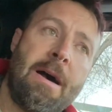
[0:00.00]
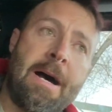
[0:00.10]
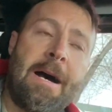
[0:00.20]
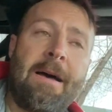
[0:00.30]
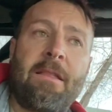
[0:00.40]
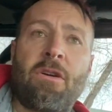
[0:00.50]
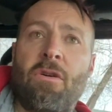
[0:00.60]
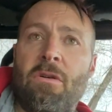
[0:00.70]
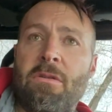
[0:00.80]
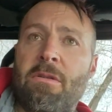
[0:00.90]
uh, the
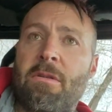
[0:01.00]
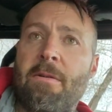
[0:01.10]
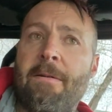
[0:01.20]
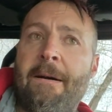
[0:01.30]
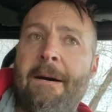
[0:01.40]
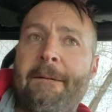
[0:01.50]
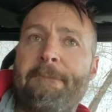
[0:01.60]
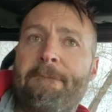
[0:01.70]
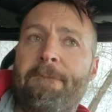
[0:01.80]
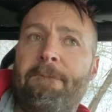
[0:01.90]
course.
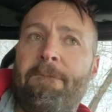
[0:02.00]
Um,